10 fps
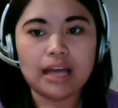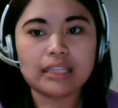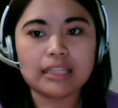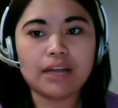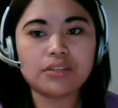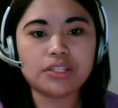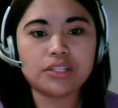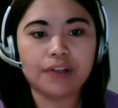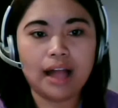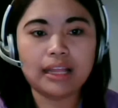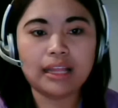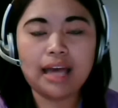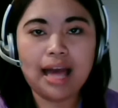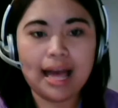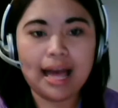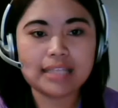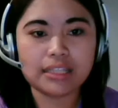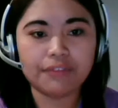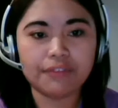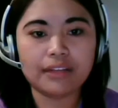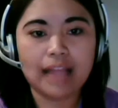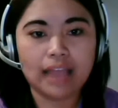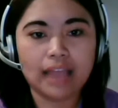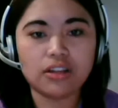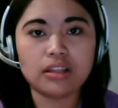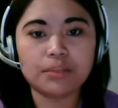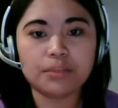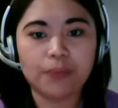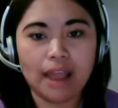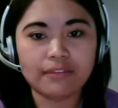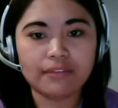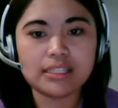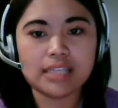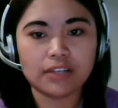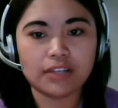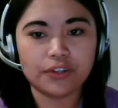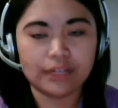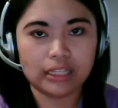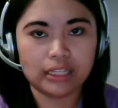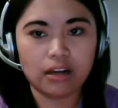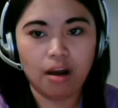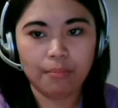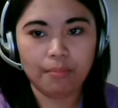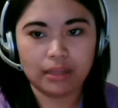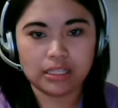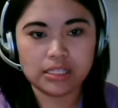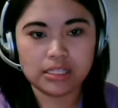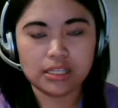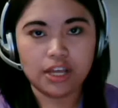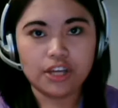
The Australia has relied on the private security companies